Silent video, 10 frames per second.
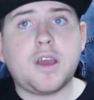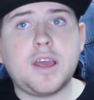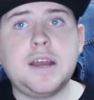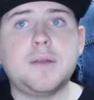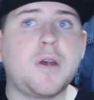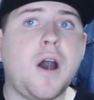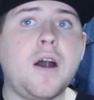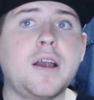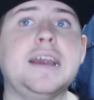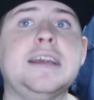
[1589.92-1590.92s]
Kingdom
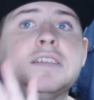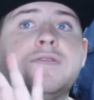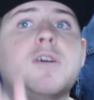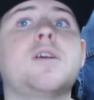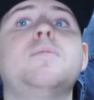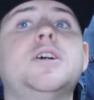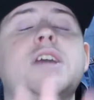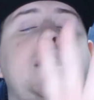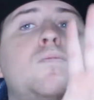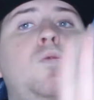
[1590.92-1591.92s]
Kong is very
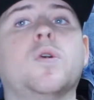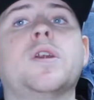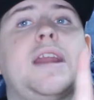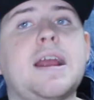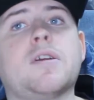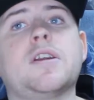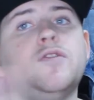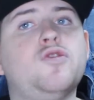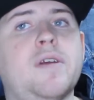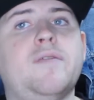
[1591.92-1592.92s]
much a more
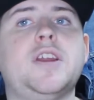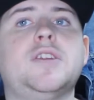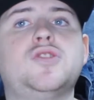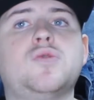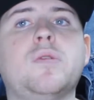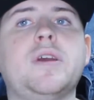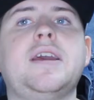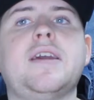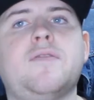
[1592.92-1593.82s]
narrative-driven story. It